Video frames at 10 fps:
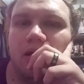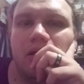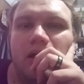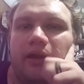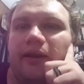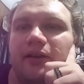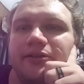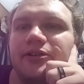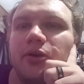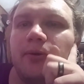Okay
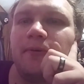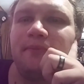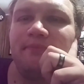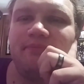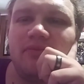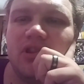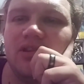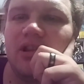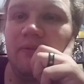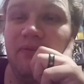guys, so
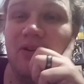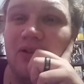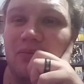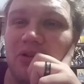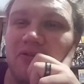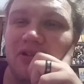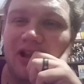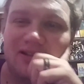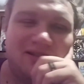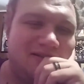time for a little bit of a
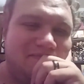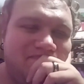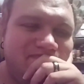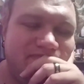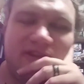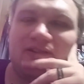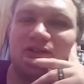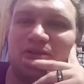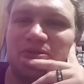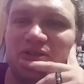lesson
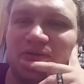in terms